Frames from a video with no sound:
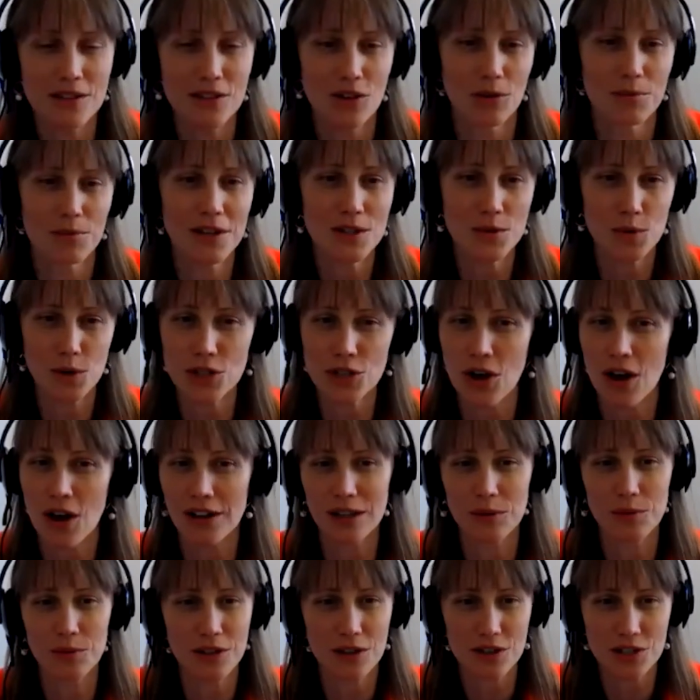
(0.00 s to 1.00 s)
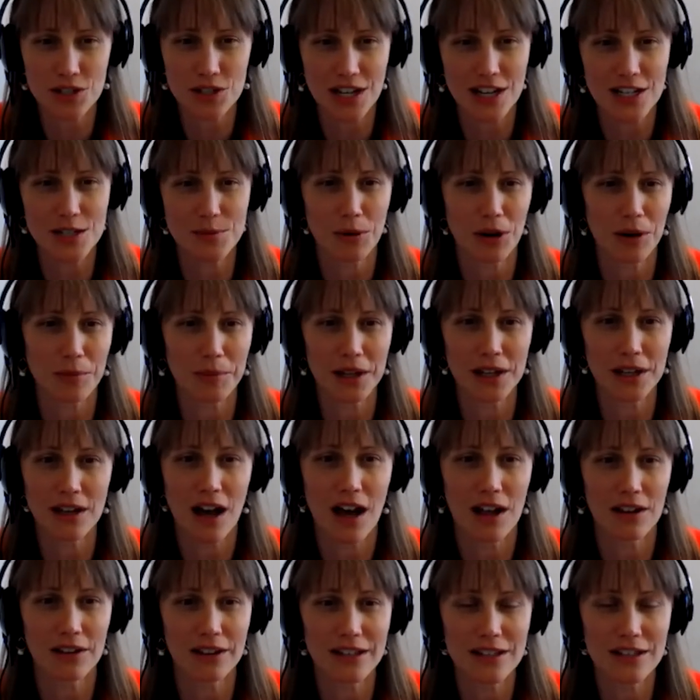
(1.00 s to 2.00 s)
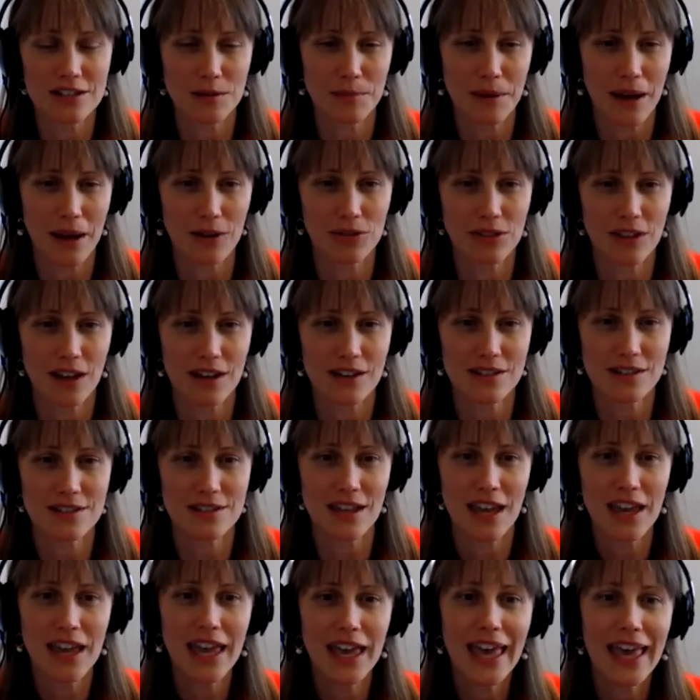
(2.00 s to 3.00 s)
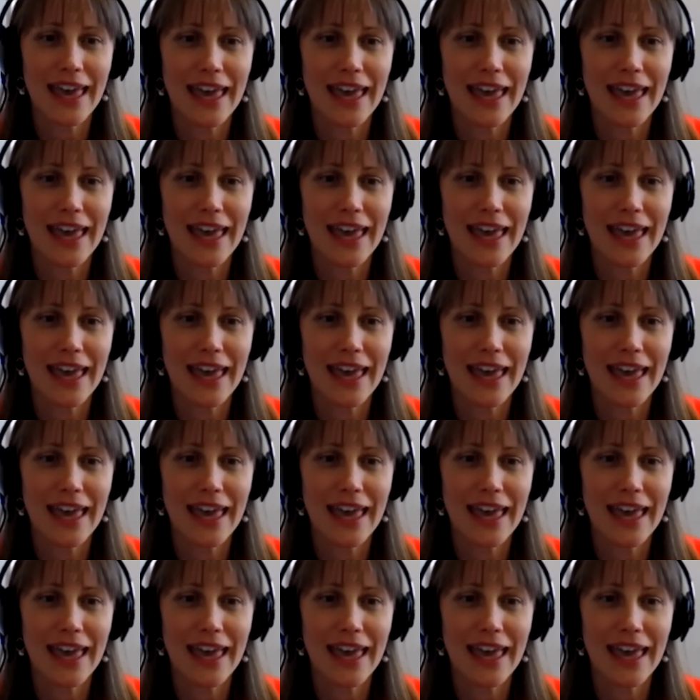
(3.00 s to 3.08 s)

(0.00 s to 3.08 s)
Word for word: So it means we're talking with our State Department colleagues about this.